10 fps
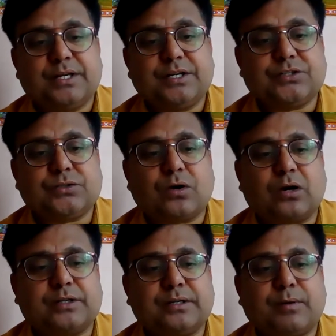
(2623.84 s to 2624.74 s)
He's
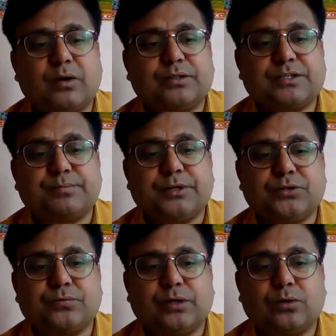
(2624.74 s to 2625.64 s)
talking about the
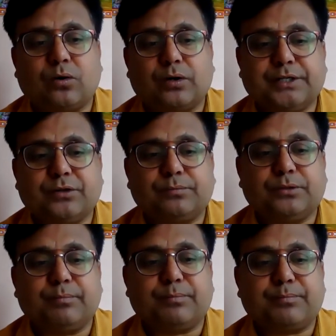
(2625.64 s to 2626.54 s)
spiritual quality of
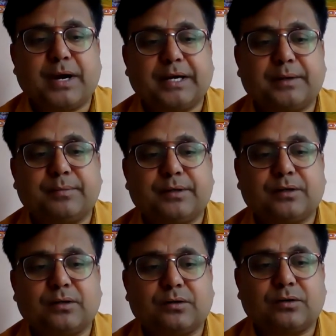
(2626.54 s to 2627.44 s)
the paramount,
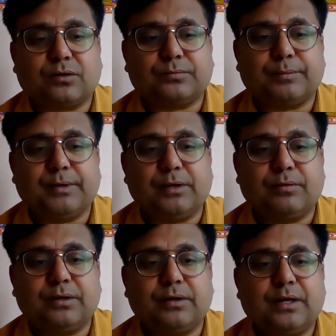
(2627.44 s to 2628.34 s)
of the
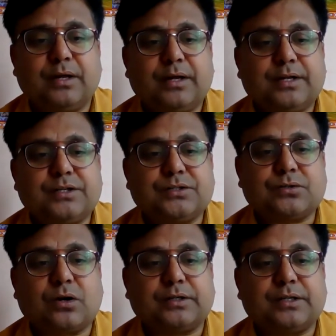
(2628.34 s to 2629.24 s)
beloved. He's
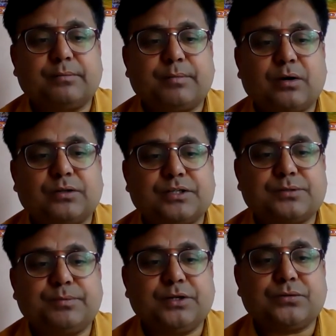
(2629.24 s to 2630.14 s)
talking about the
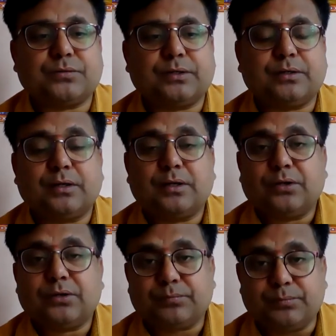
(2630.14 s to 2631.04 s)
spiritual
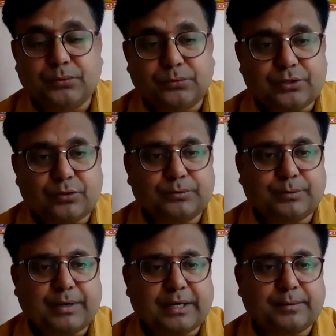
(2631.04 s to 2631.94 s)
beauty of the
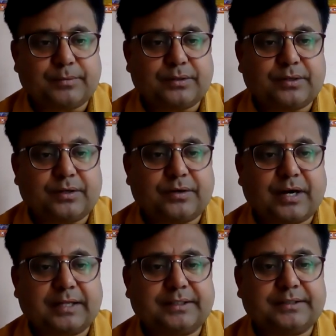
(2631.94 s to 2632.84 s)
paramount
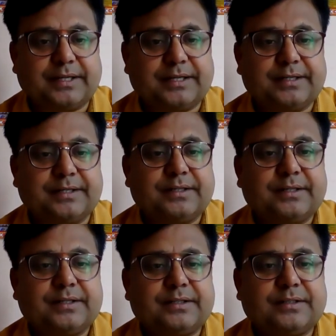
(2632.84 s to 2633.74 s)
rather than
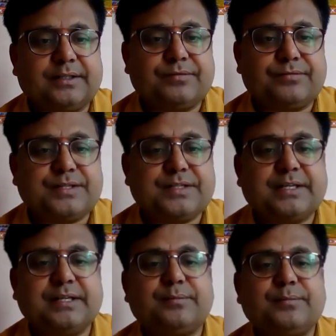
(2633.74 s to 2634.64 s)
the
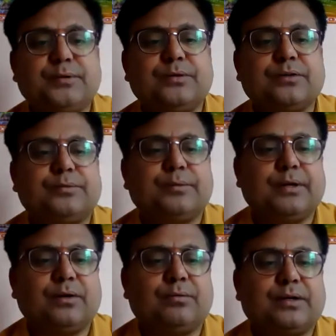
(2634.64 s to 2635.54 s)
physical beauty of the
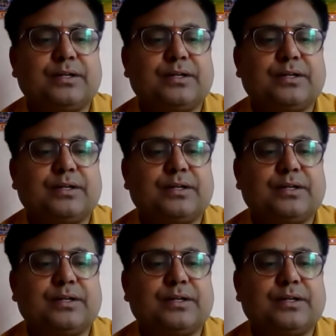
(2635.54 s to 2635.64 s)
beloved.